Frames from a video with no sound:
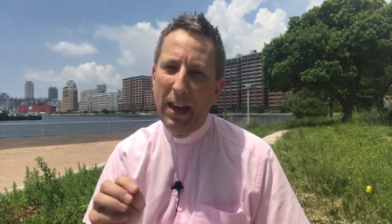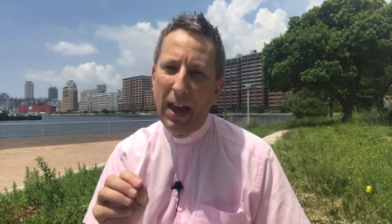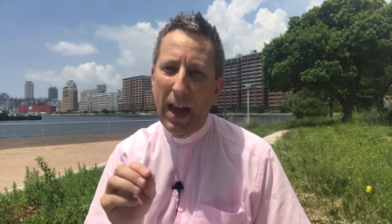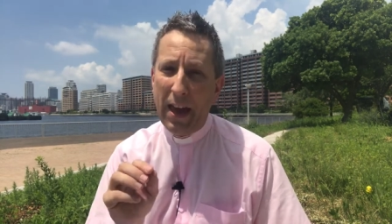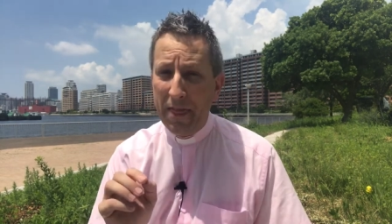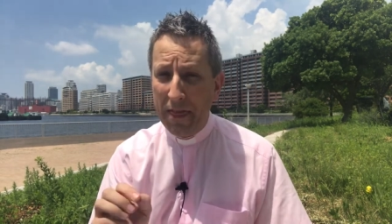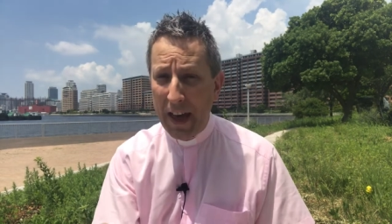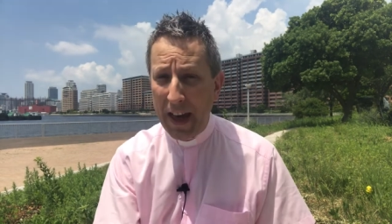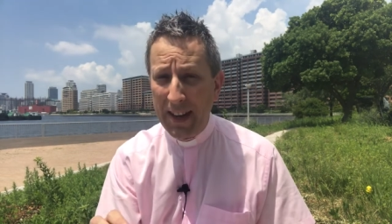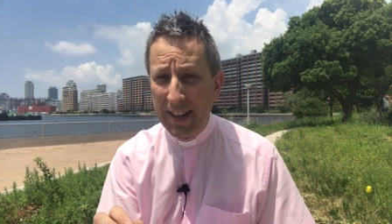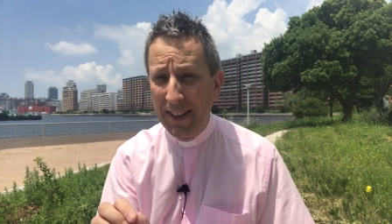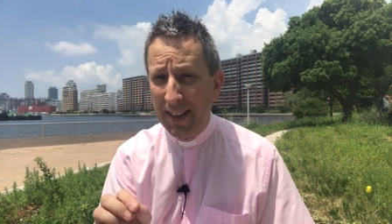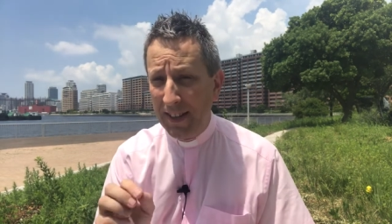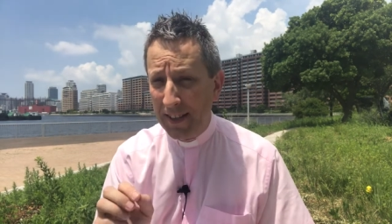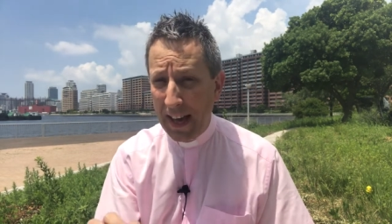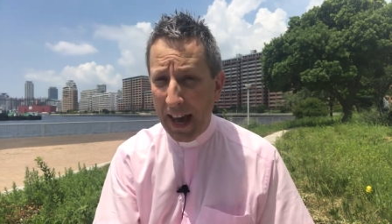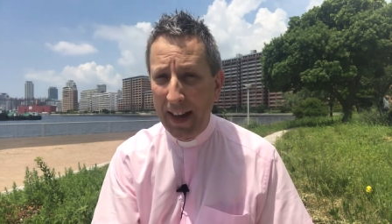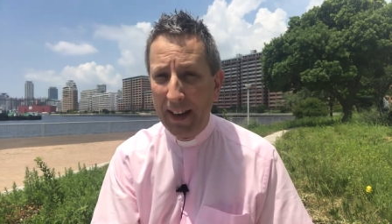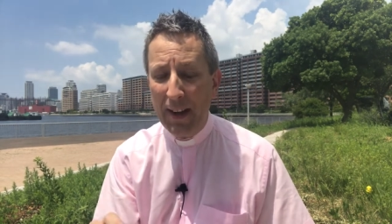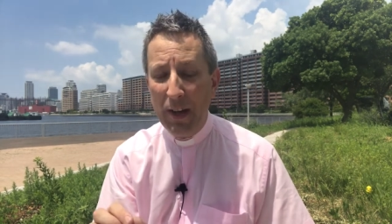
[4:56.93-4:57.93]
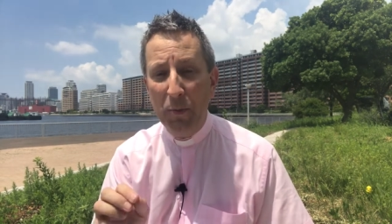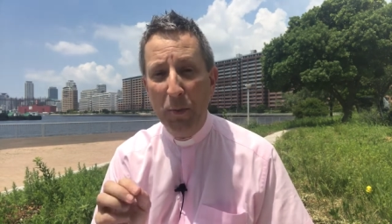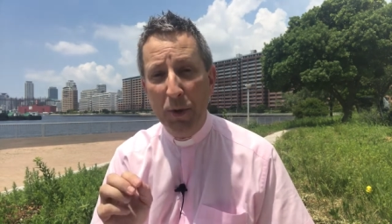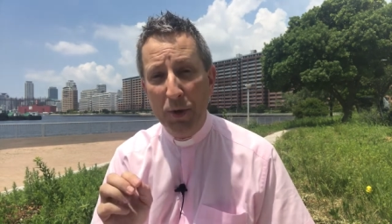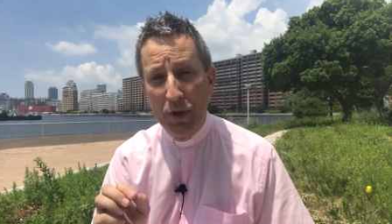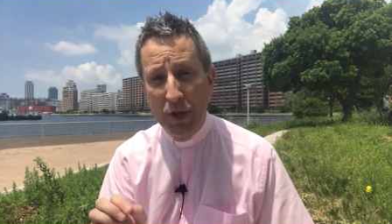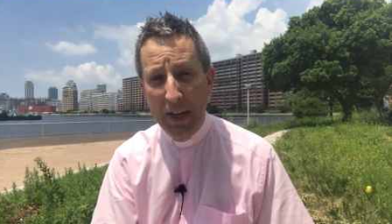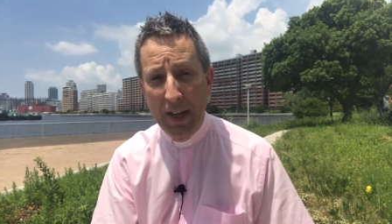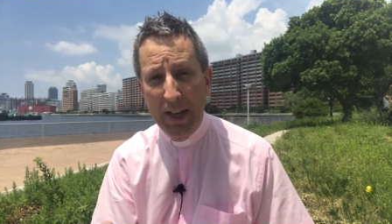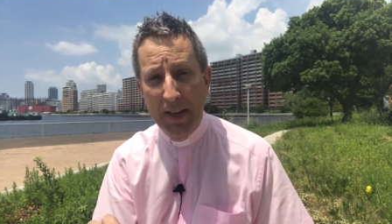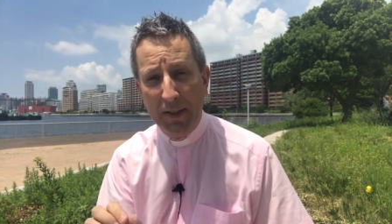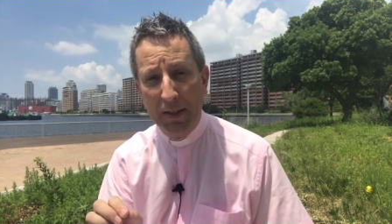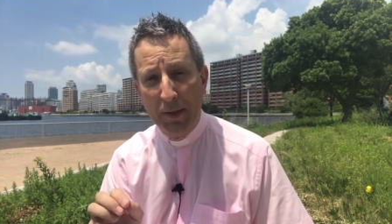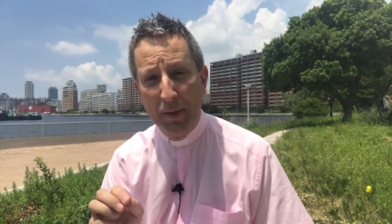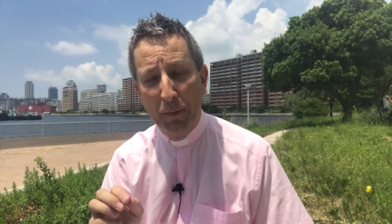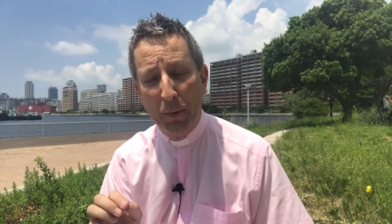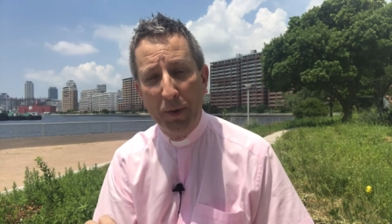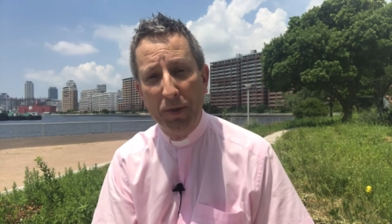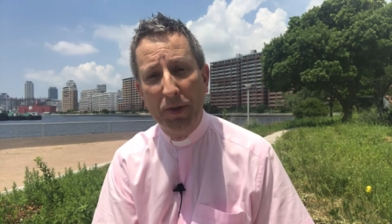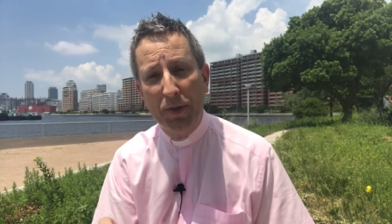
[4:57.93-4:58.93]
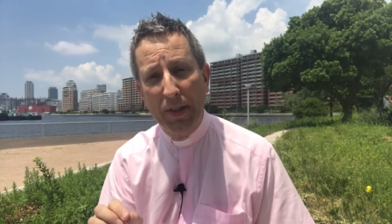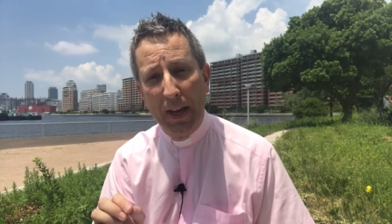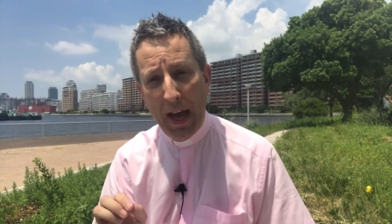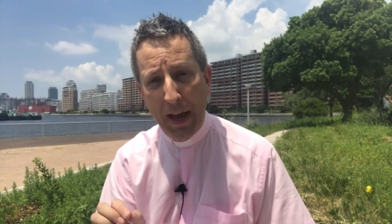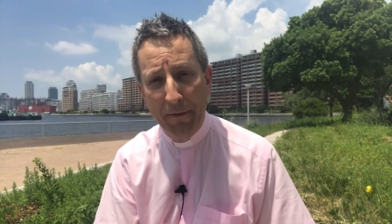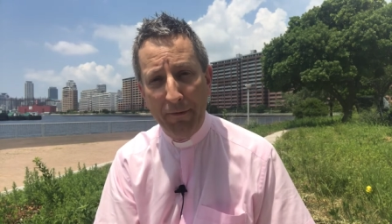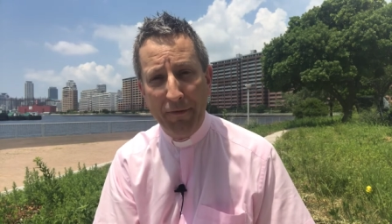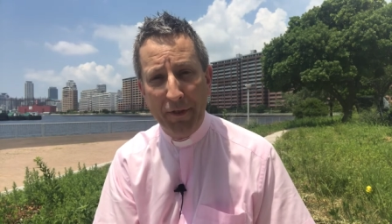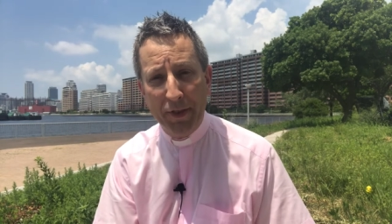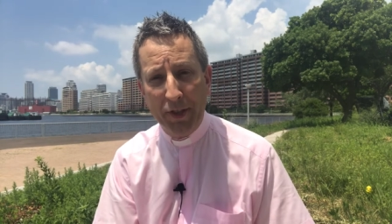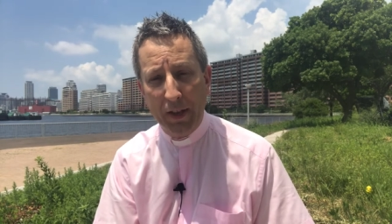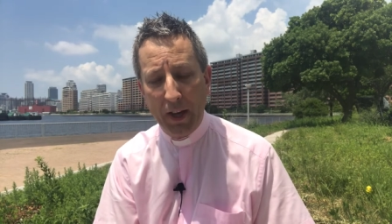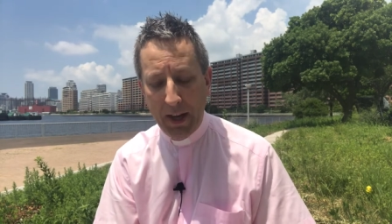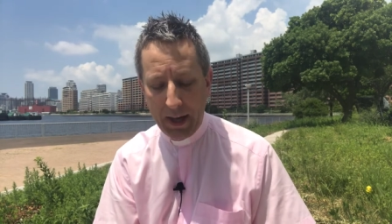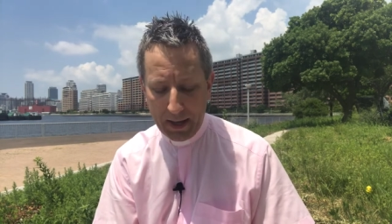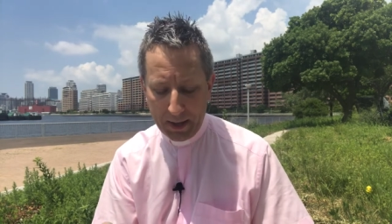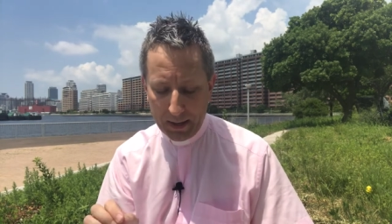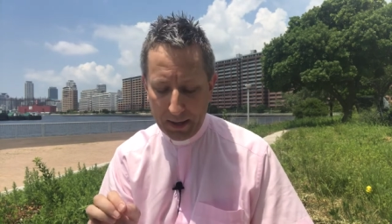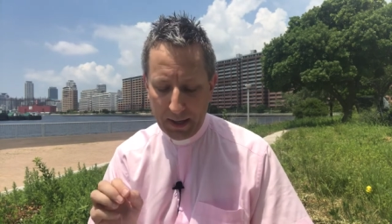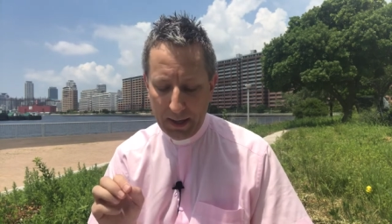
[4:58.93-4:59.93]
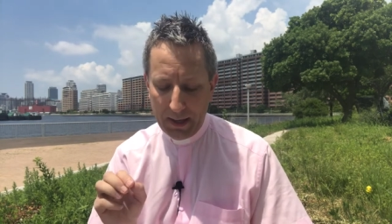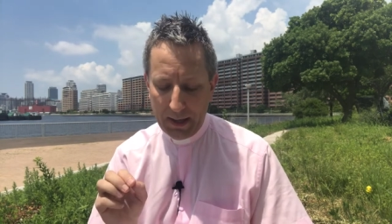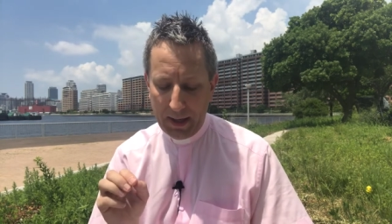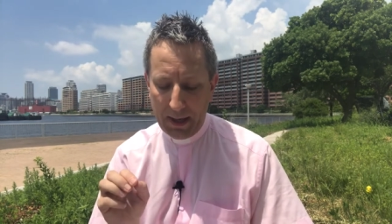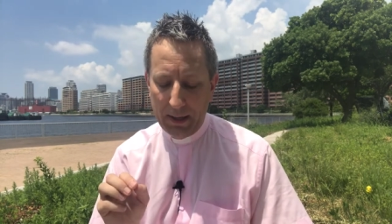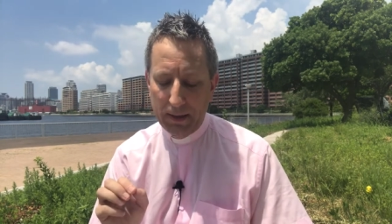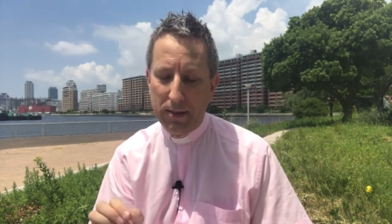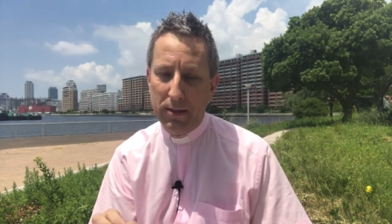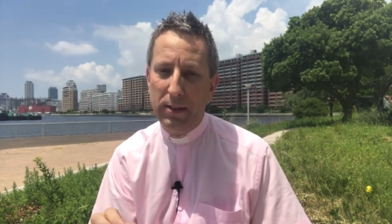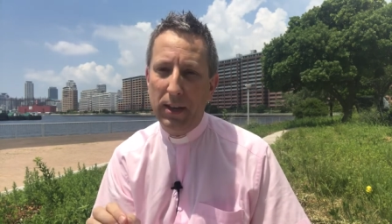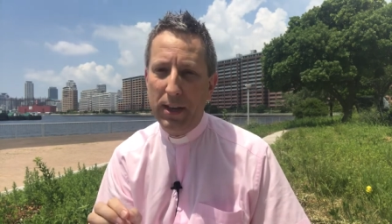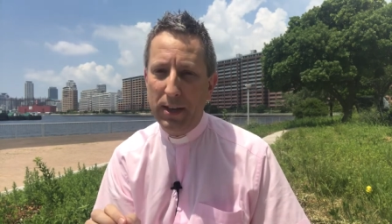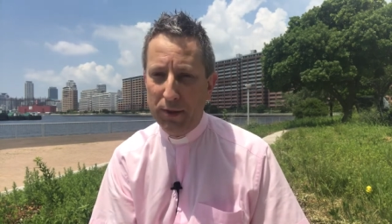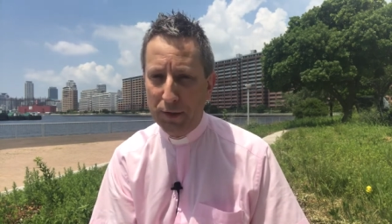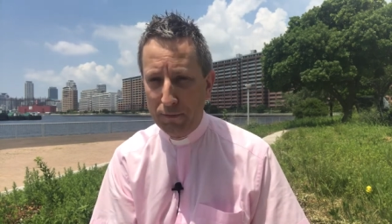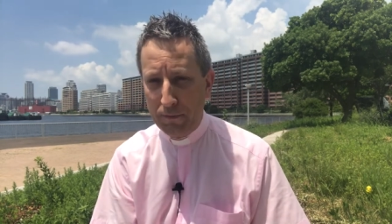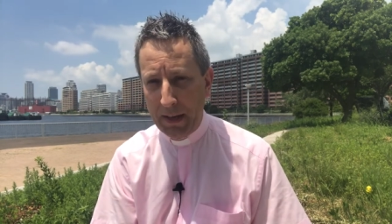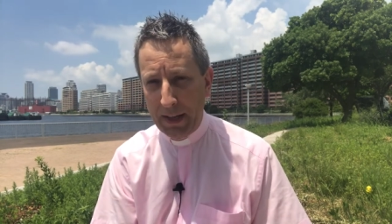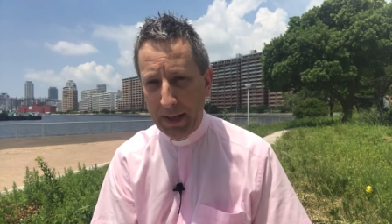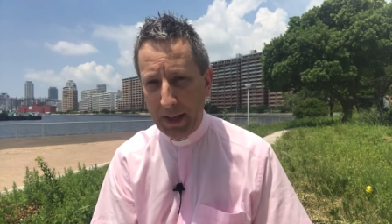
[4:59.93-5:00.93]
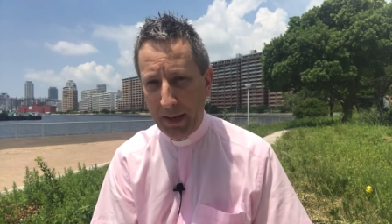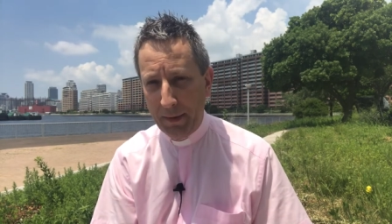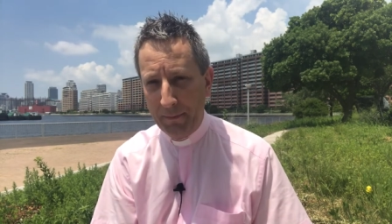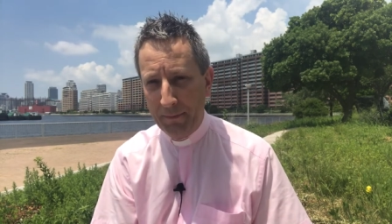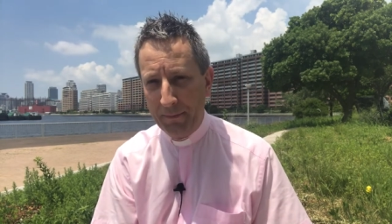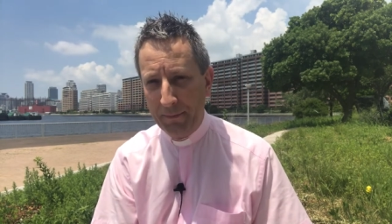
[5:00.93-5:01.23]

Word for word: And that is exactly what Jesus wanted to emphasize in today's reading.